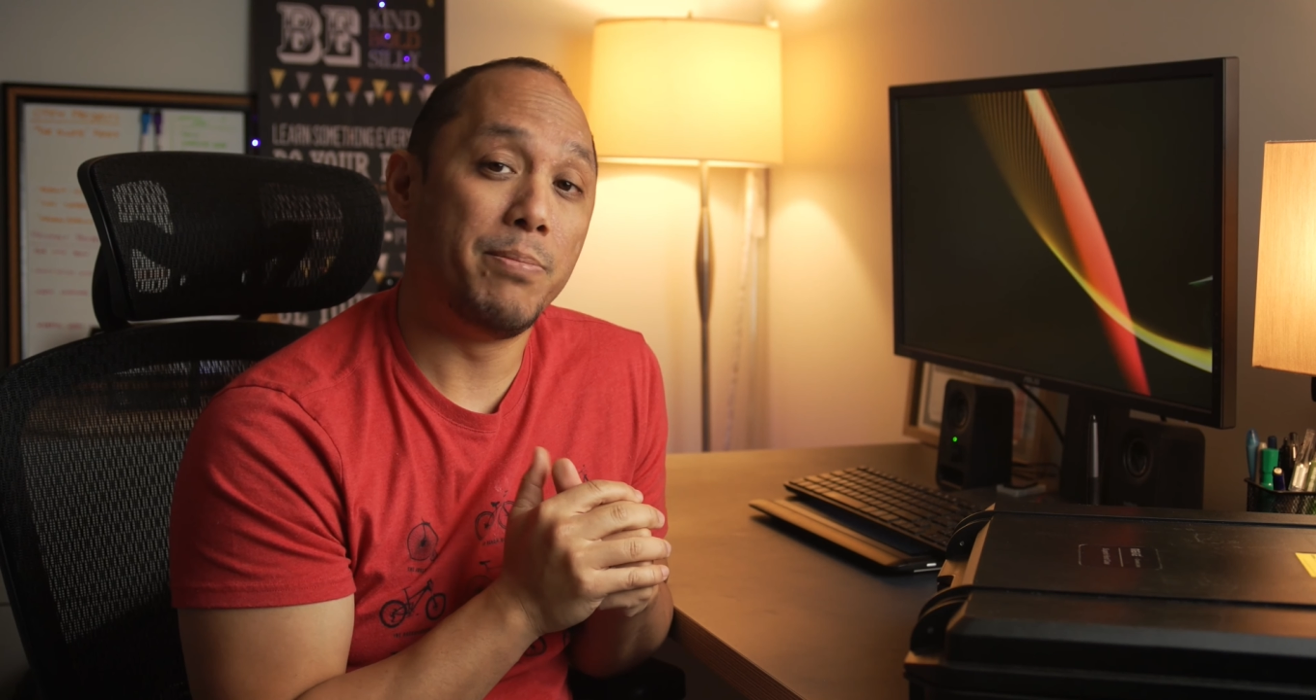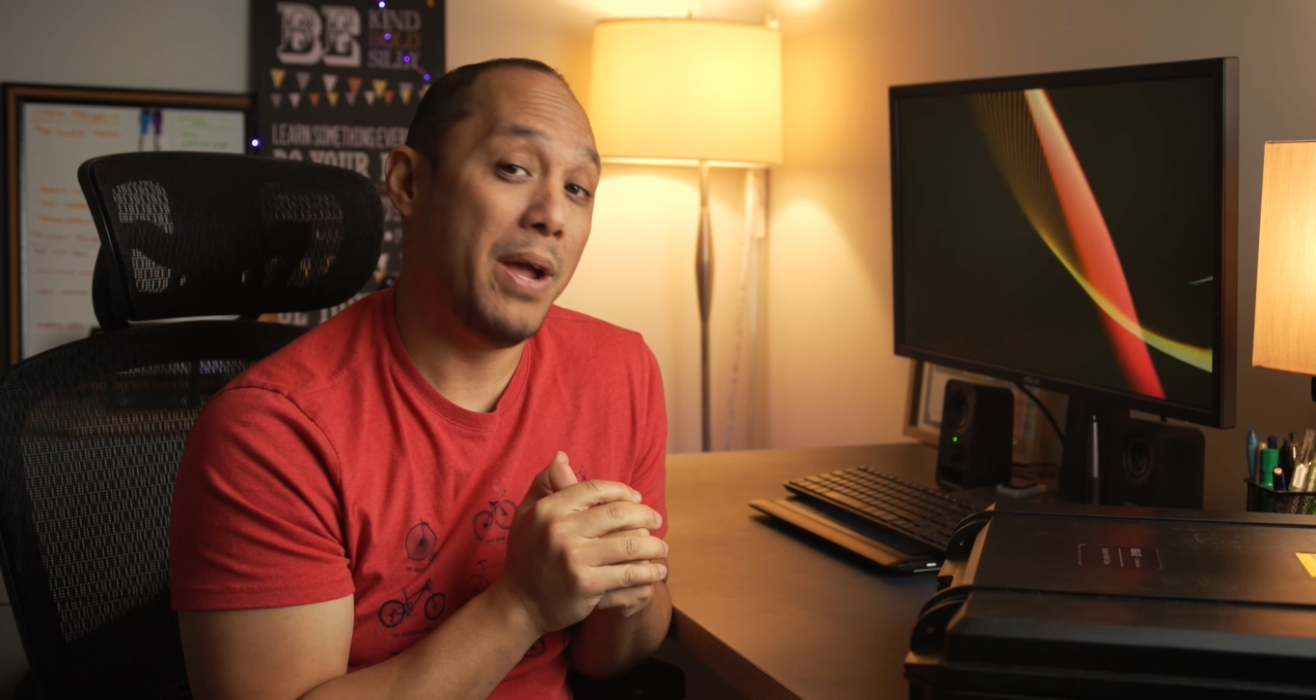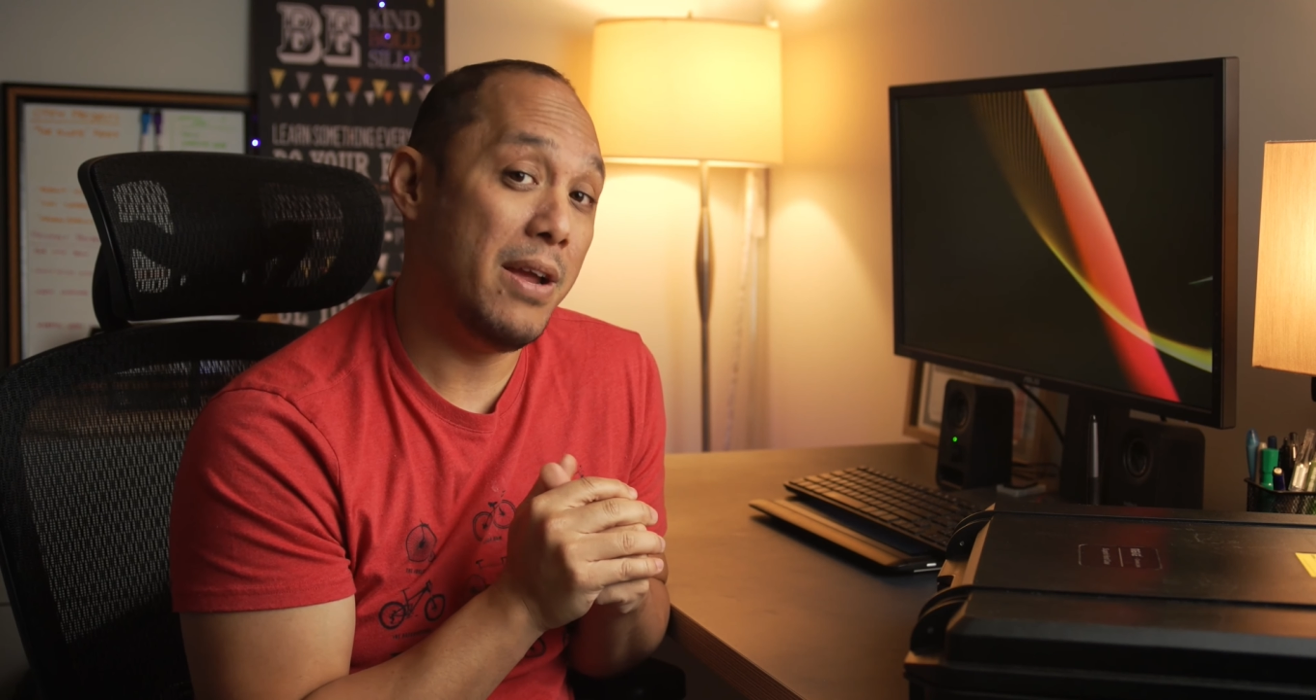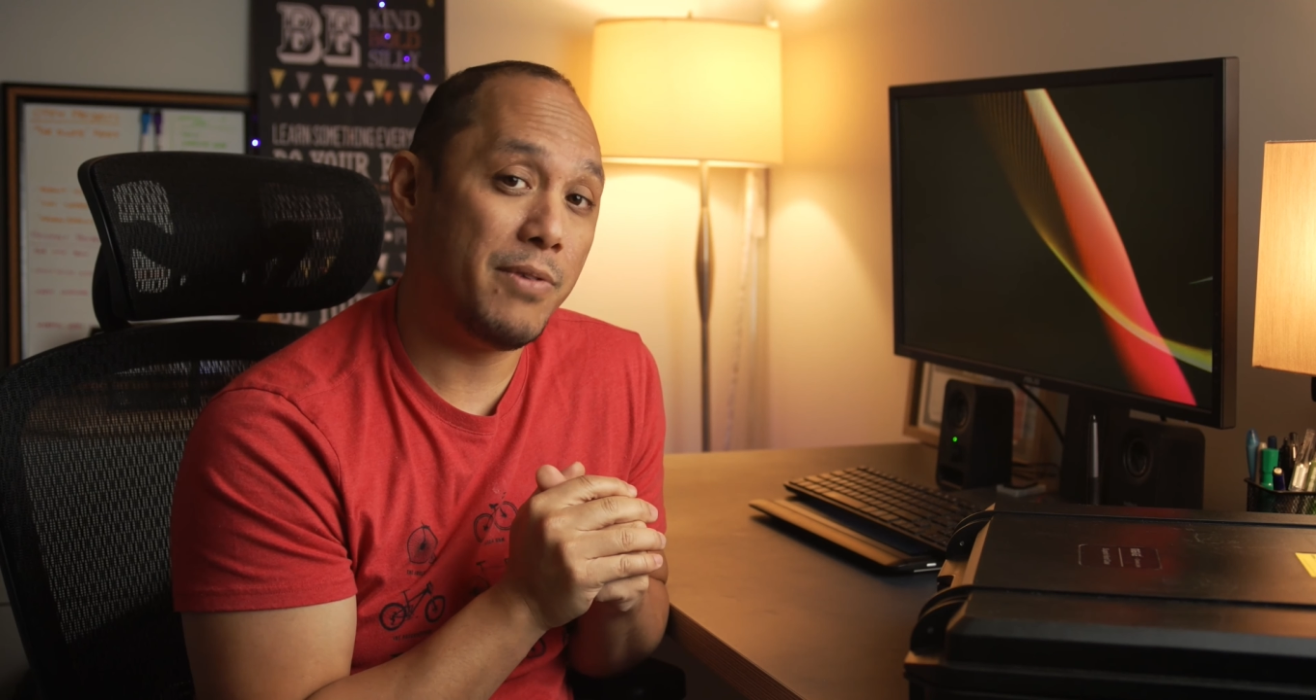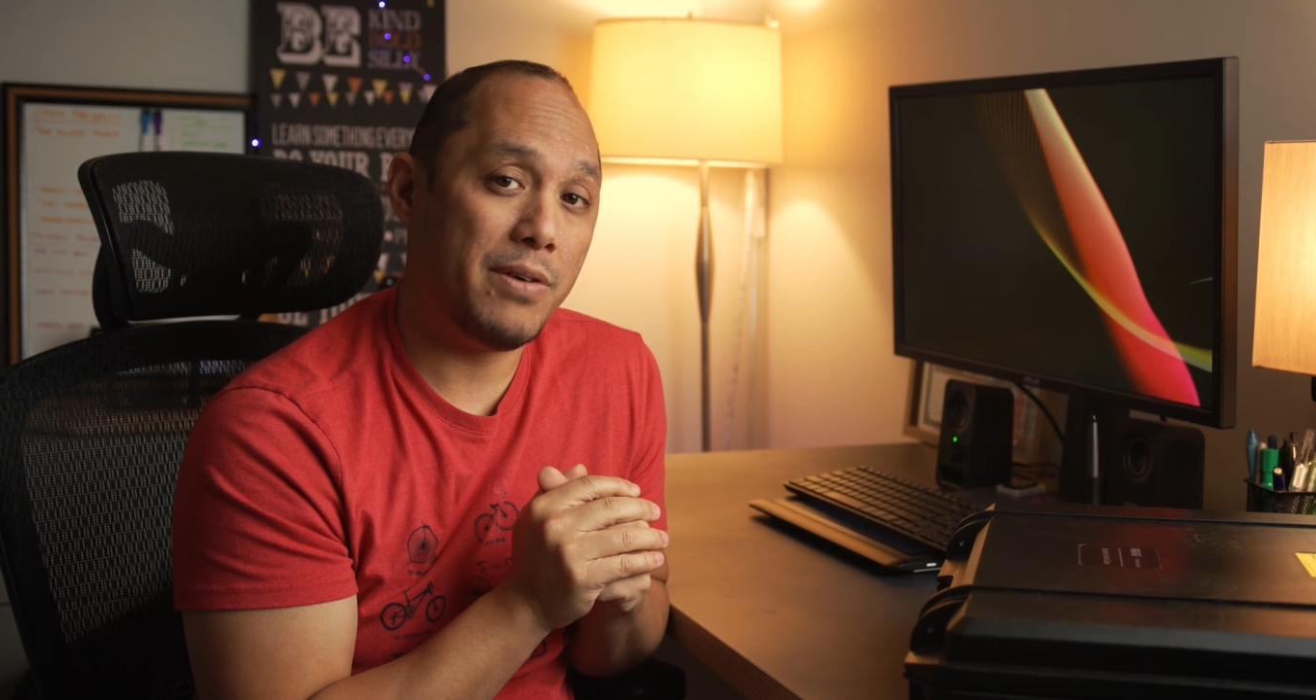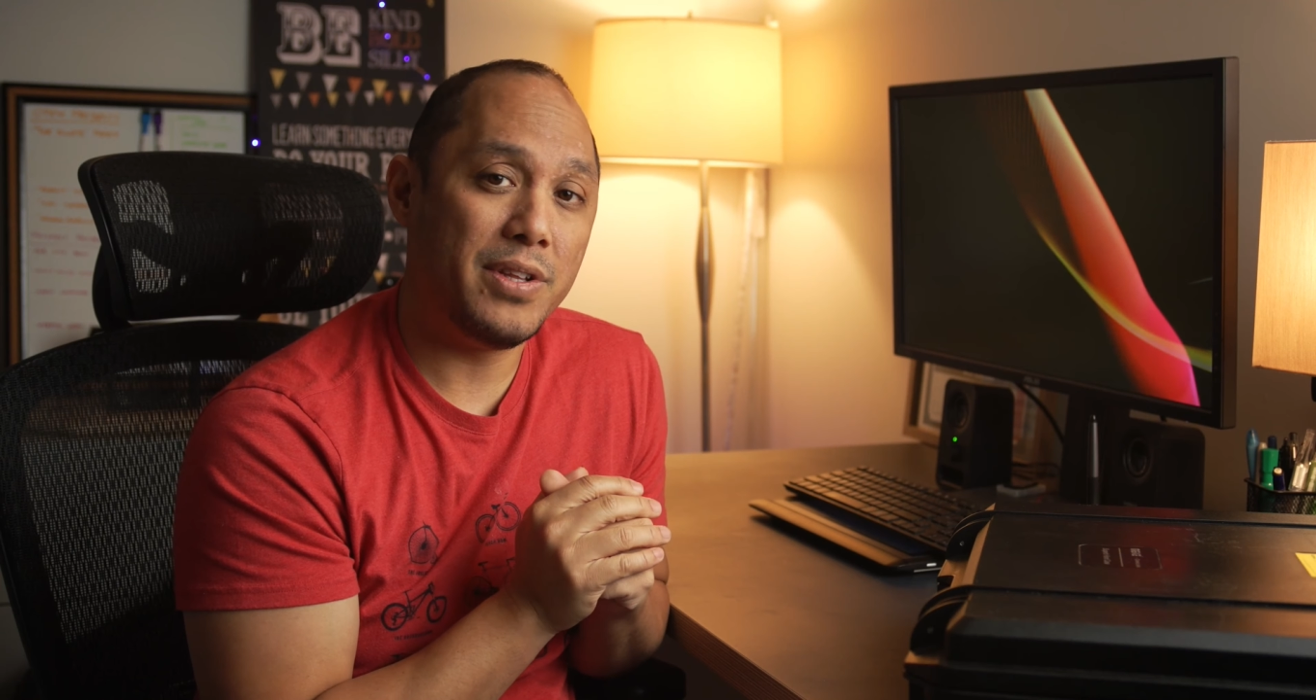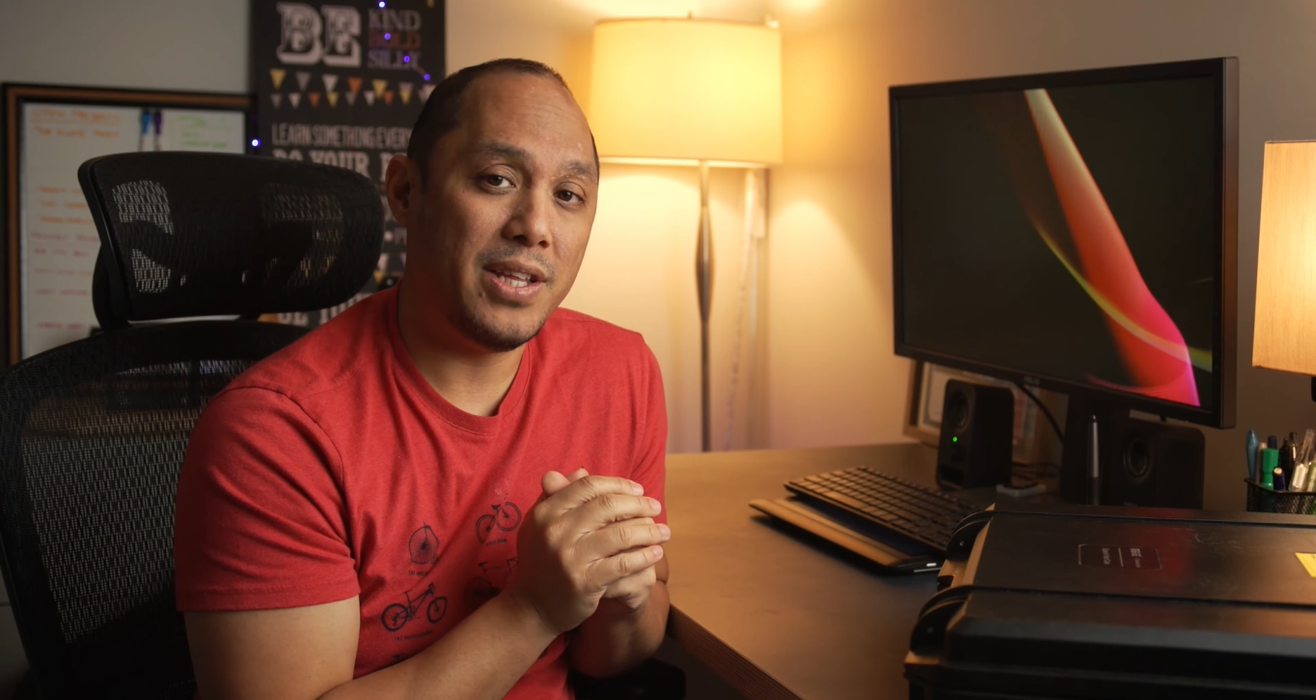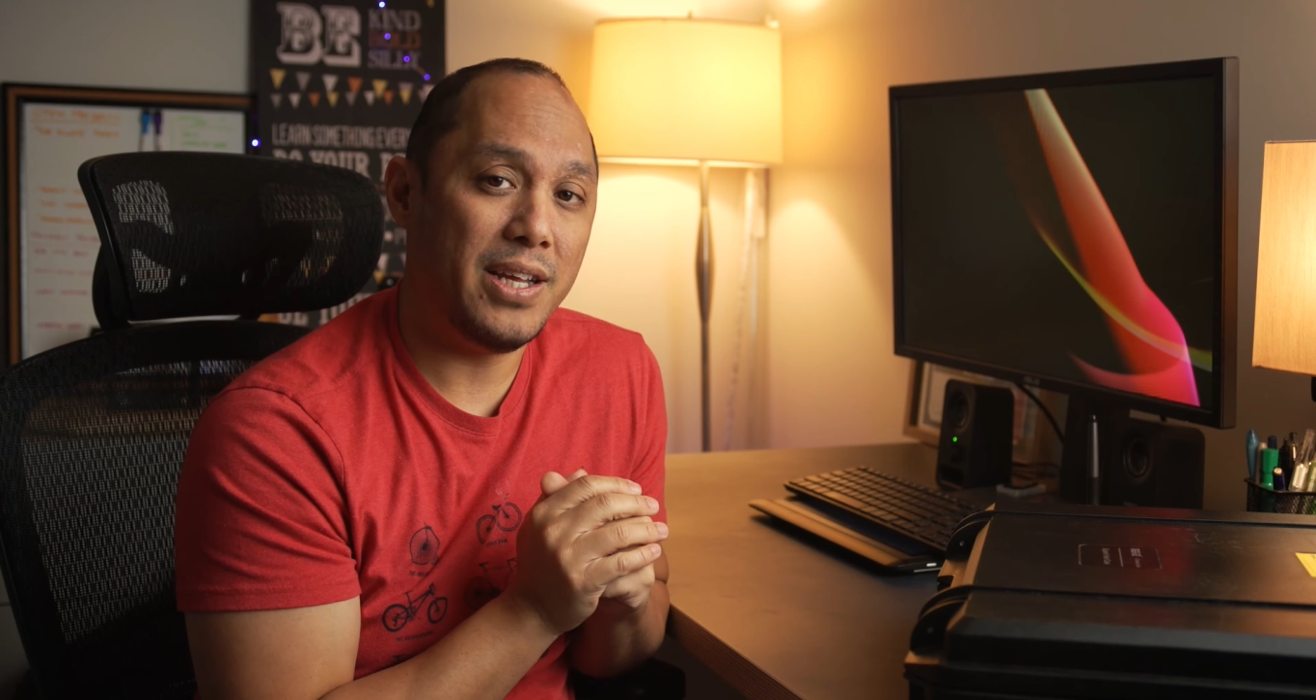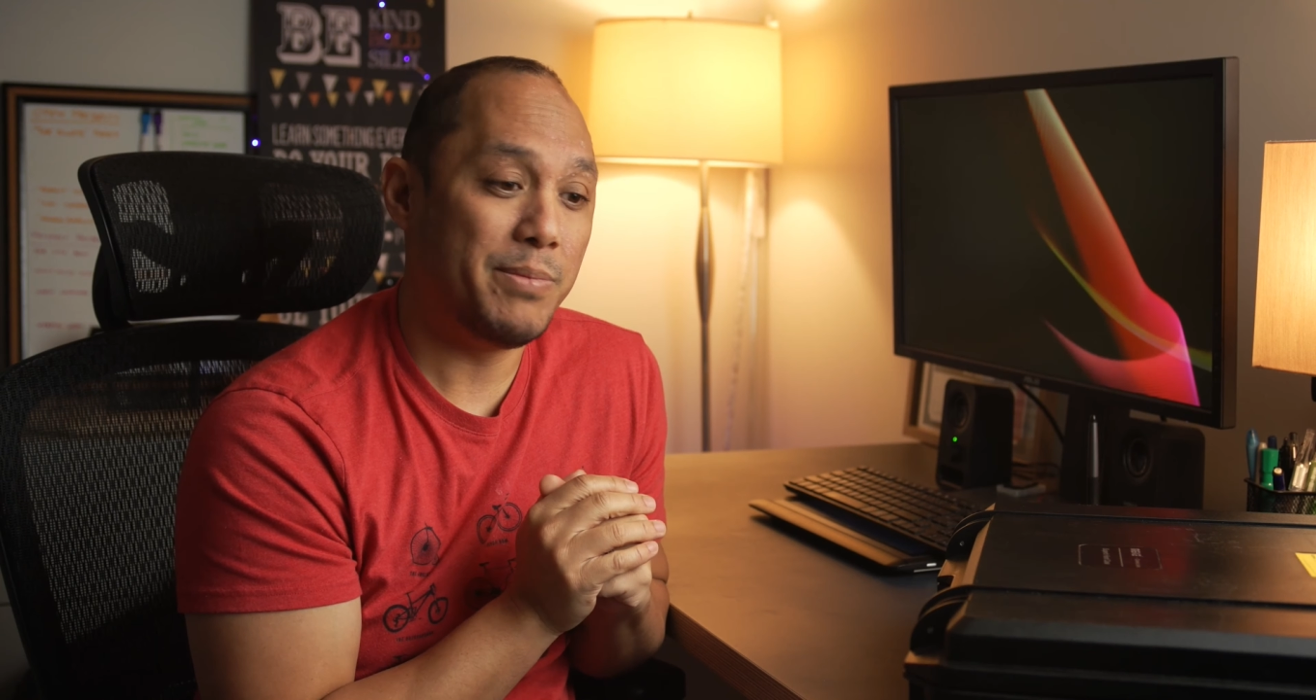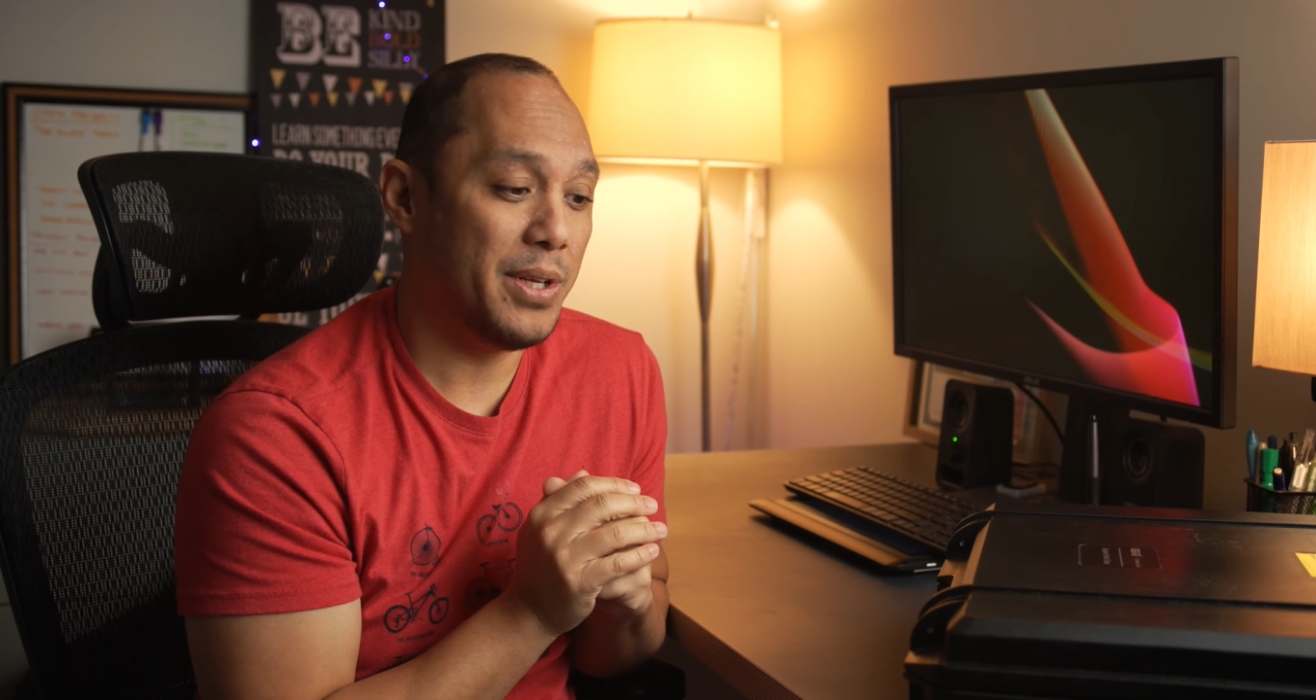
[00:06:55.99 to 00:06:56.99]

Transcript: to pay for everything,